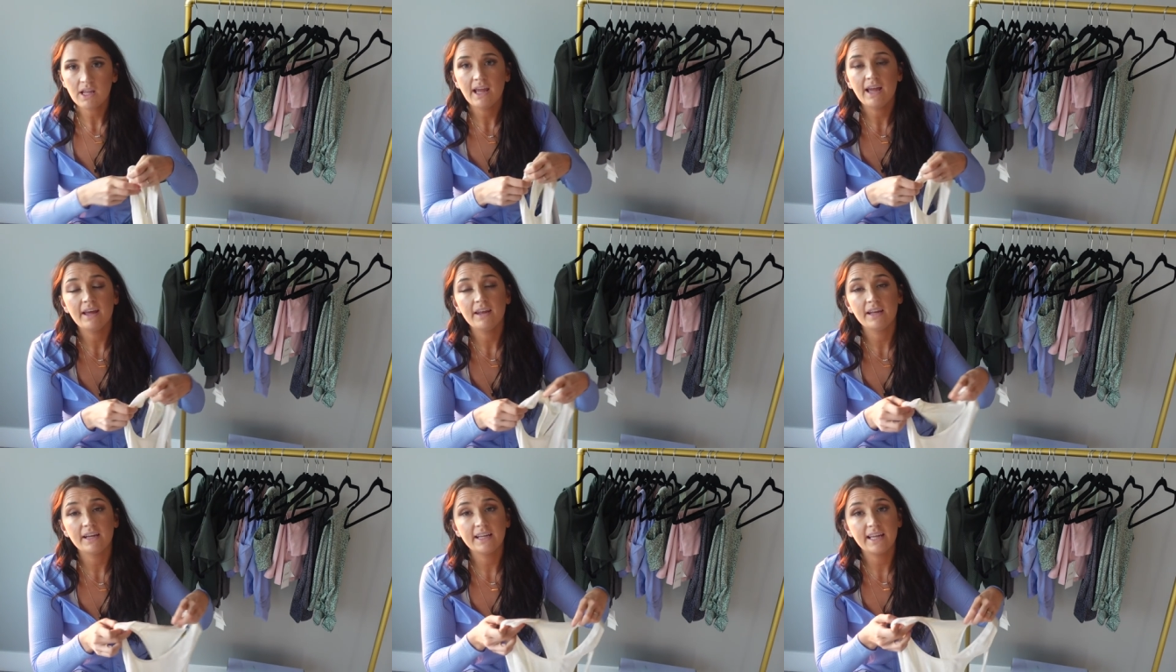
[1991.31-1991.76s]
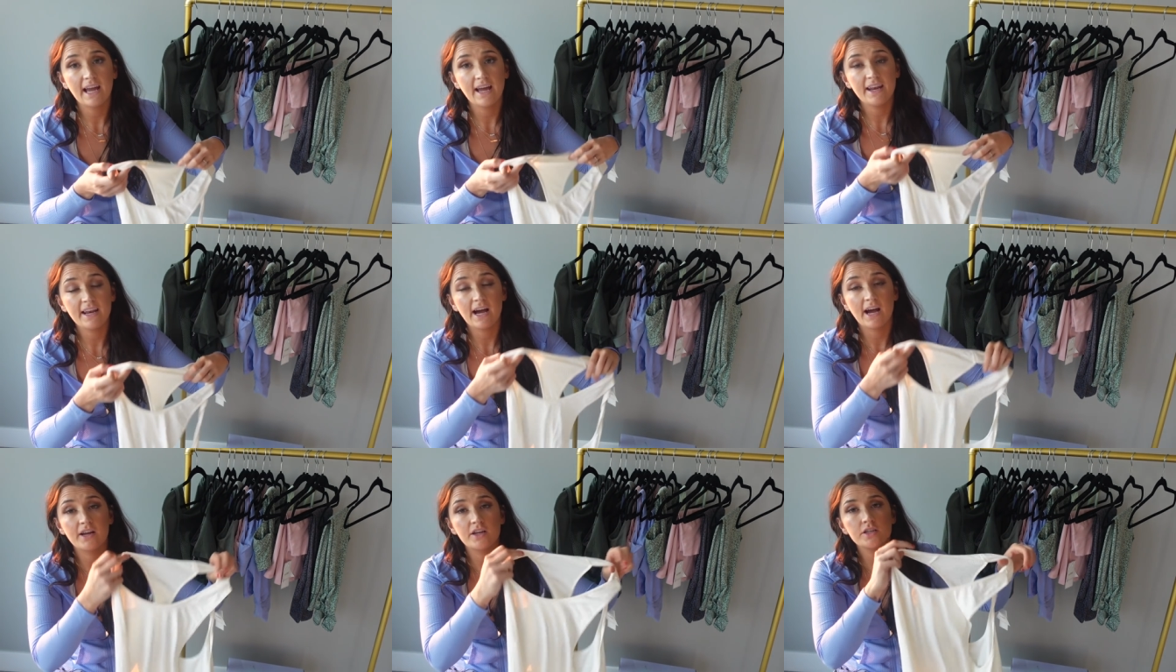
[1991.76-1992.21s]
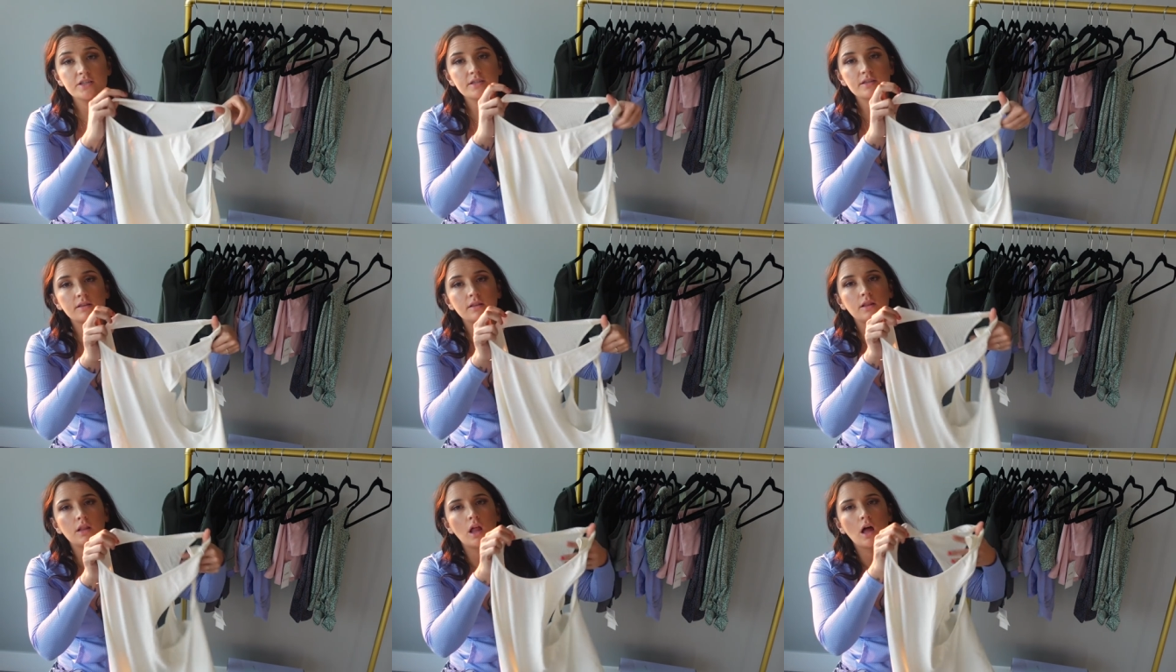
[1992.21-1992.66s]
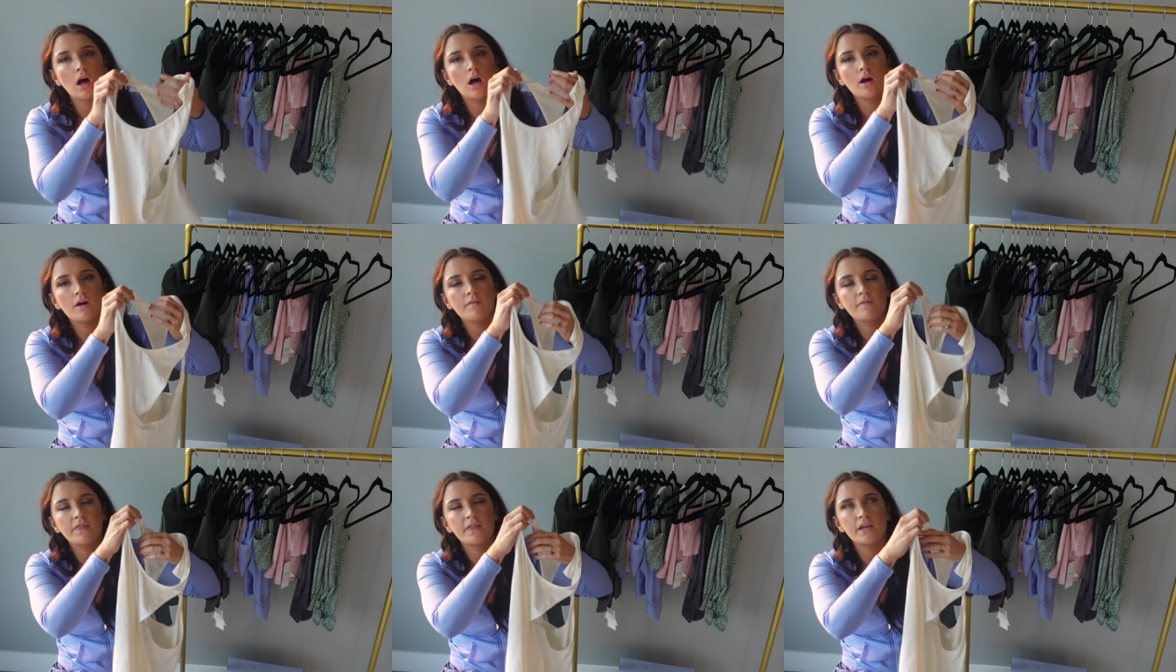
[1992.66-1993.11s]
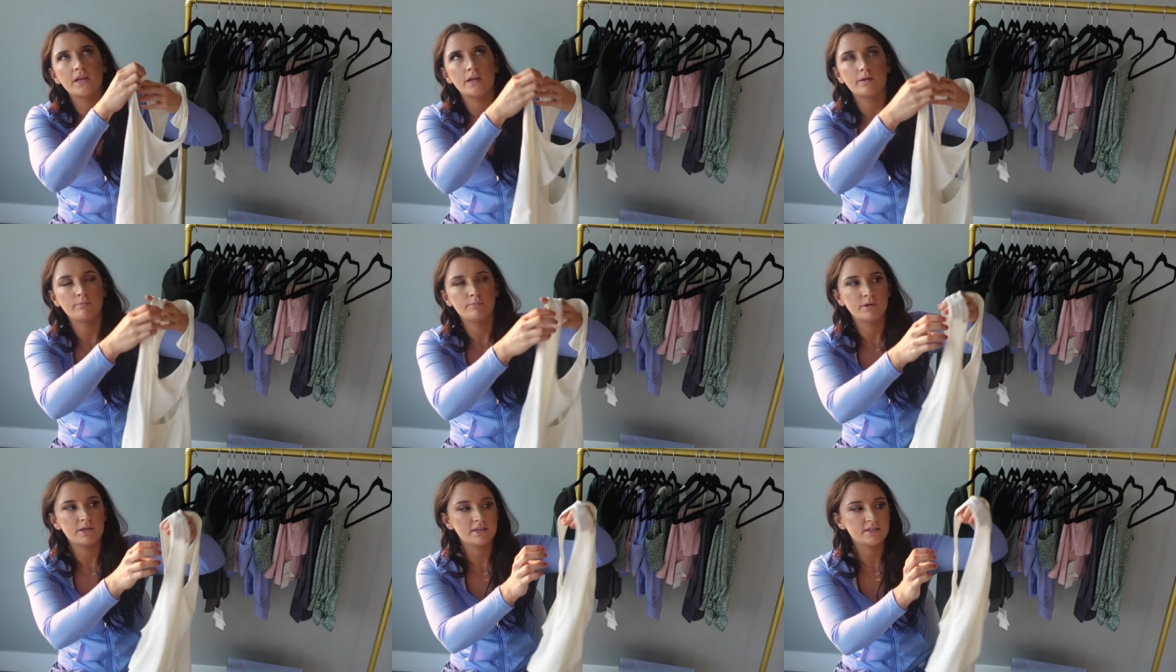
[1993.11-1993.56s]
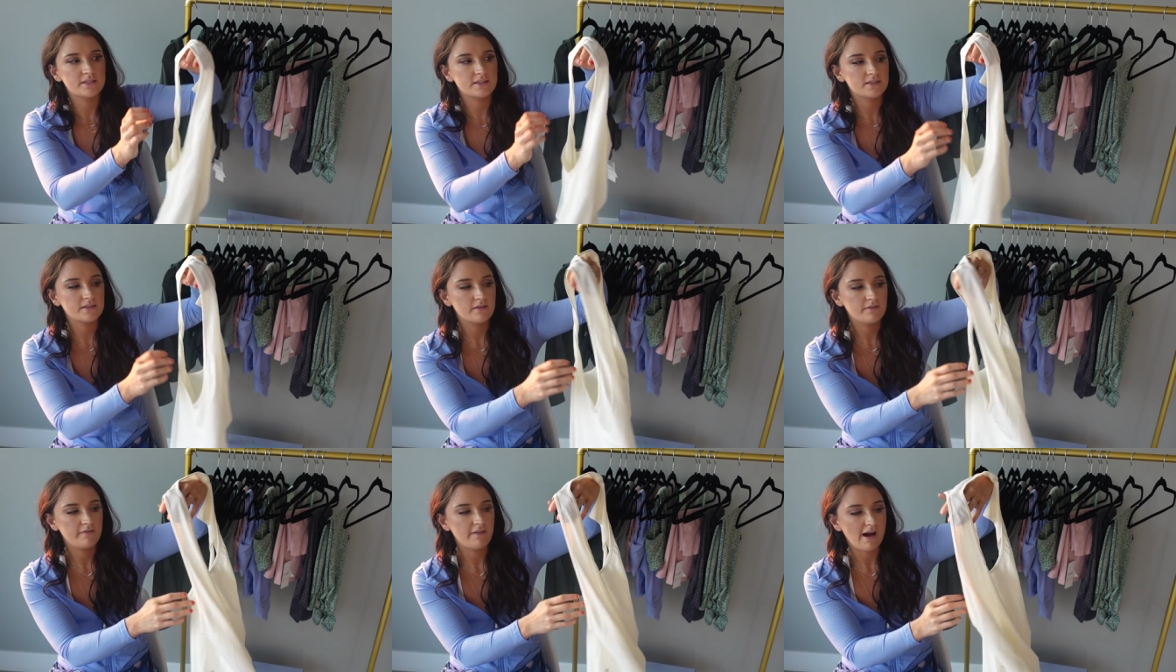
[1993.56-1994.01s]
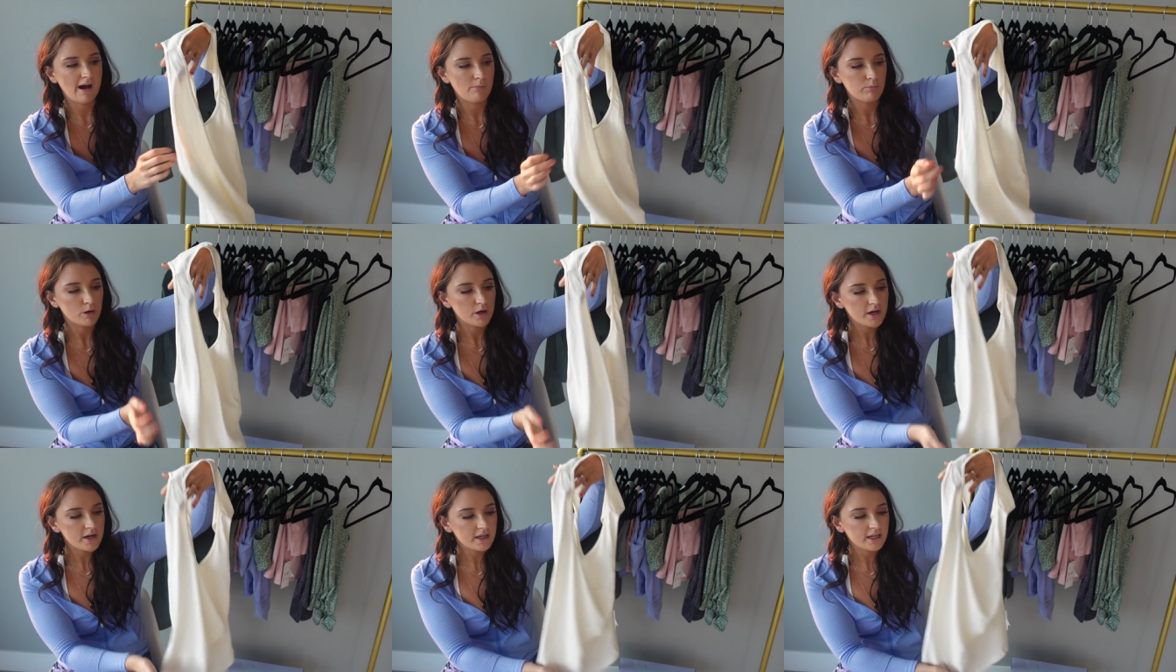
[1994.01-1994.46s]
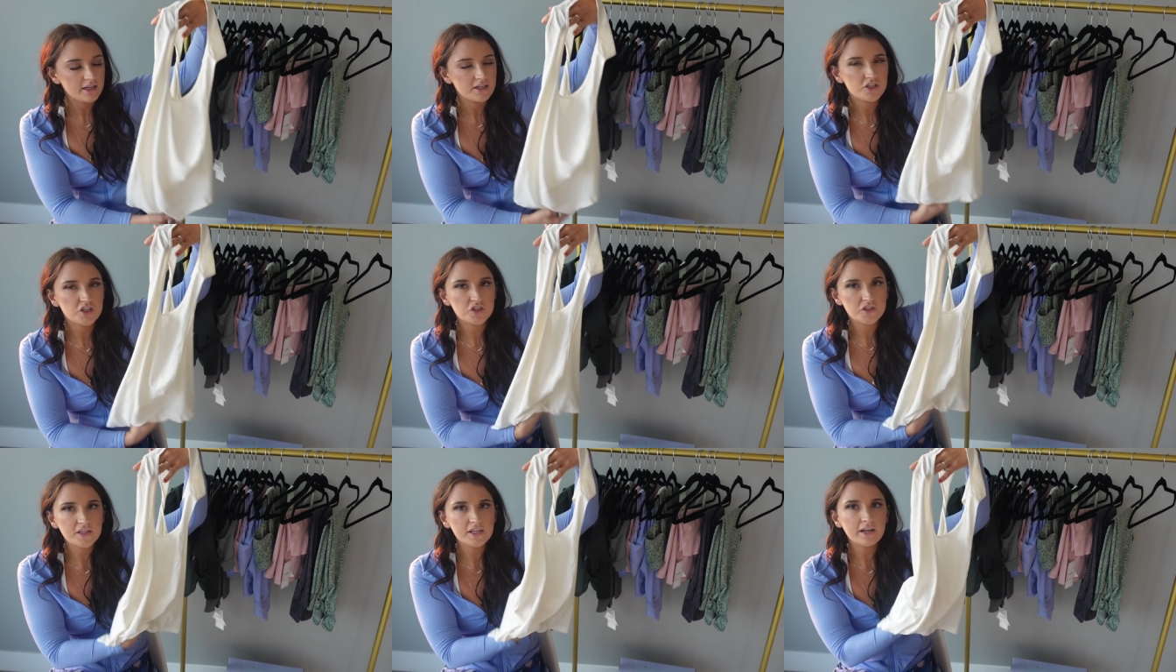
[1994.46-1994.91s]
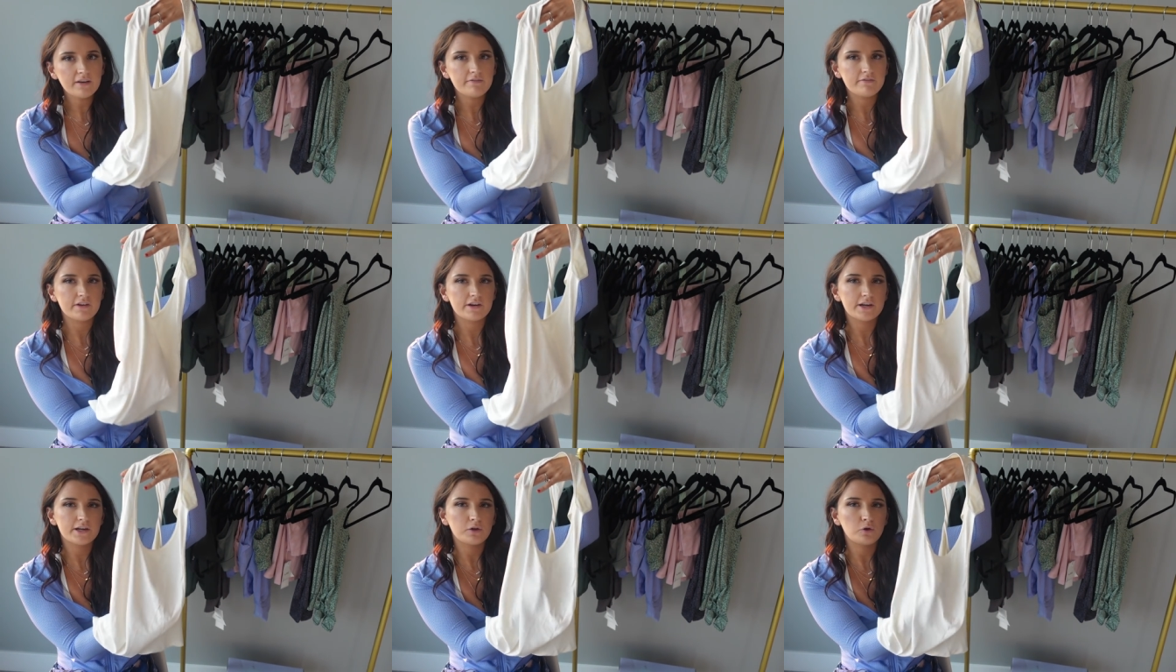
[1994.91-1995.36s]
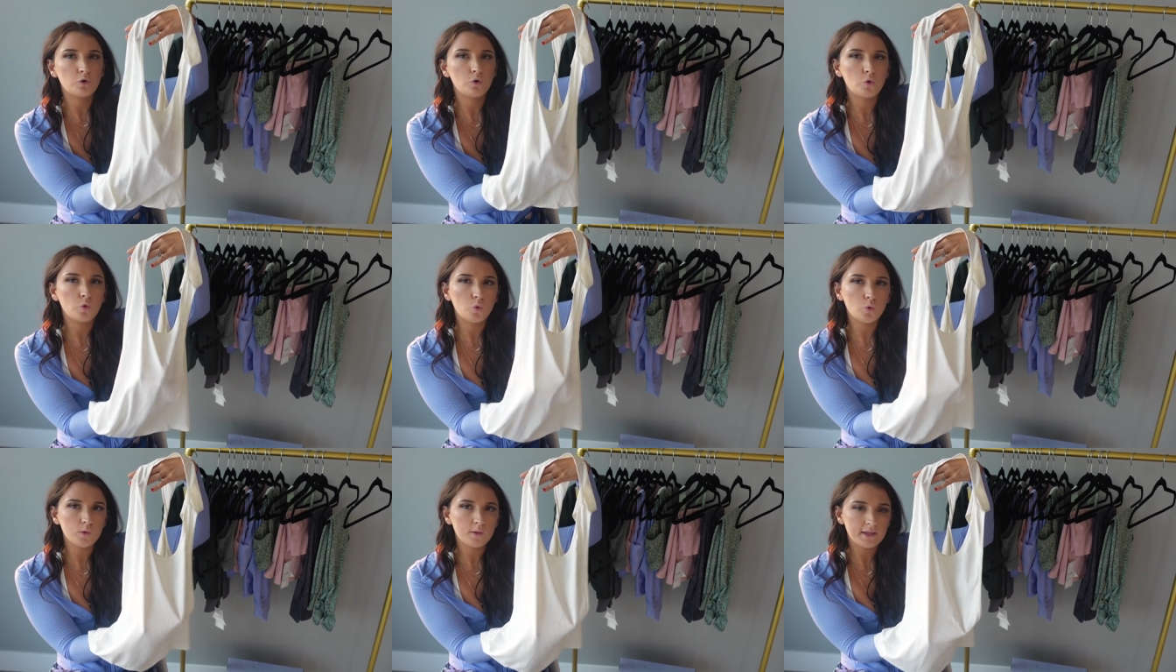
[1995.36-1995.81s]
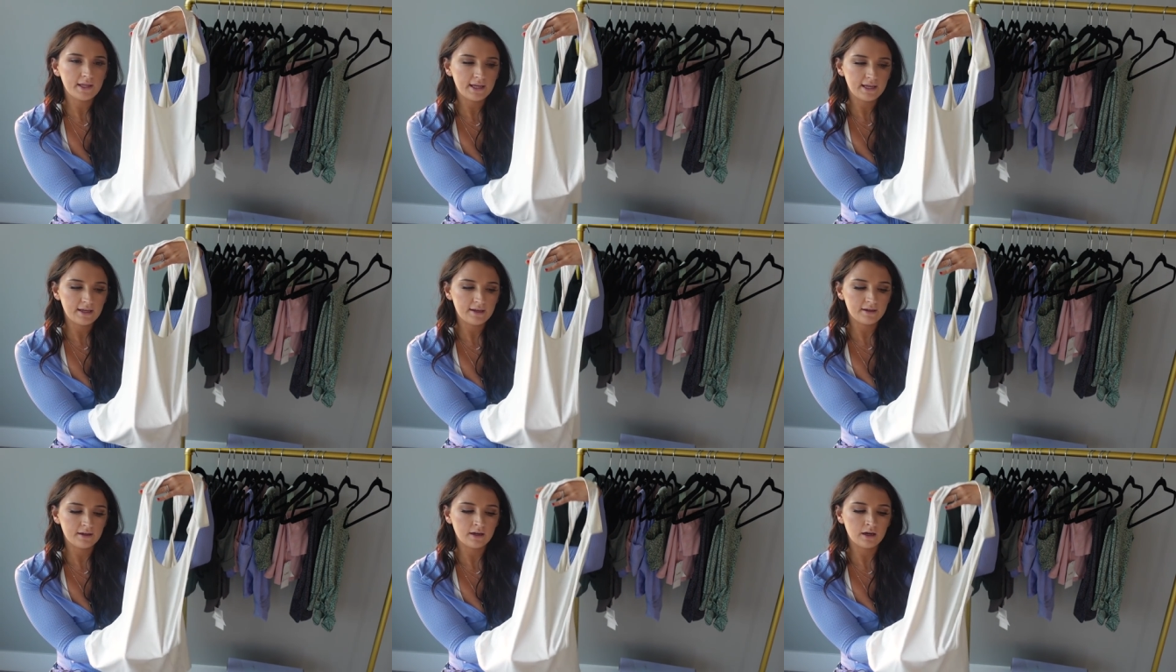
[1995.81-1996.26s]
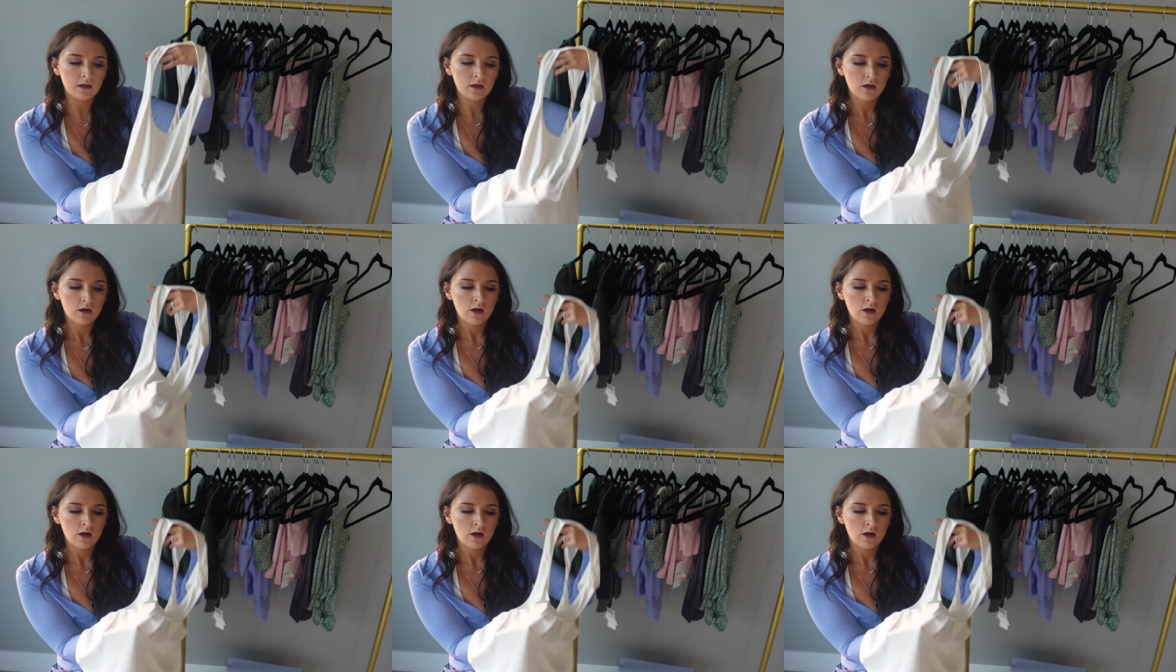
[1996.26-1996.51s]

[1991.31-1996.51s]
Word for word: And again, I just love the Nimbus fabric. It's just like a very cooling,